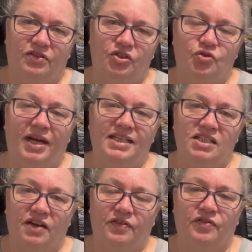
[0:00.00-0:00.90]
drains
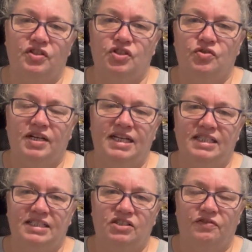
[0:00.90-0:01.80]
off of the street
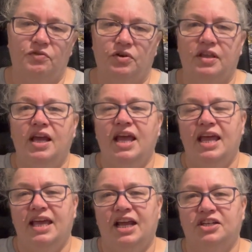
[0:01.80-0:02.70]
and so forth,
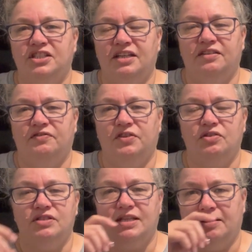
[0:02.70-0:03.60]
it actually
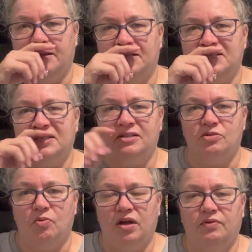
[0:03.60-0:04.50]
flows down into
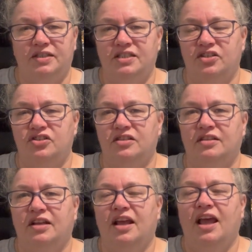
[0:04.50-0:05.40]
this water
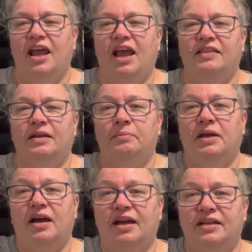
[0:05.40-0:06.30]
retention. And then
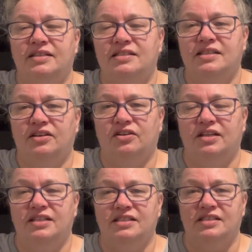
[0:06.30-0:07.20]
behind us, there
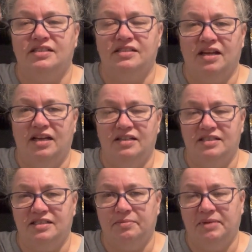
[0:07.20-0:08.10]
is
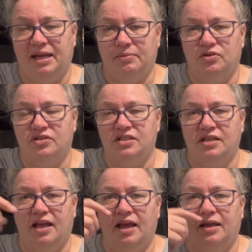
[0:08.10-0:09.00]
some neighbors,
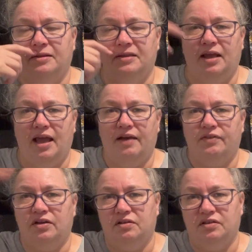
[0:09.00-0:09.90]
and
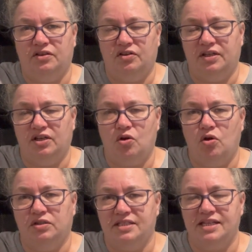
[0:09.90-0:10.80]
they're in a
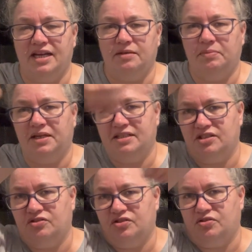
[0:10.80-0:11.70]
cul-de-sac because
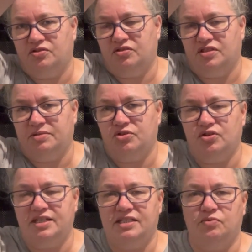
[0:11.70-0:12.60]
there's some
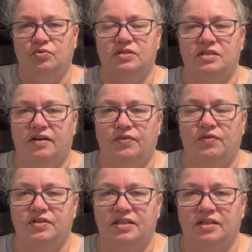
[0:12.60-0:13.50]
trees and woods off
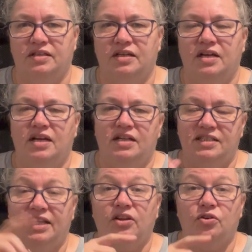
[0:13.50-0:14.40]
over to
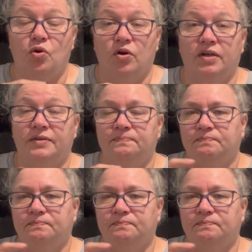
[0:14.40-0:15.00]
the other corner.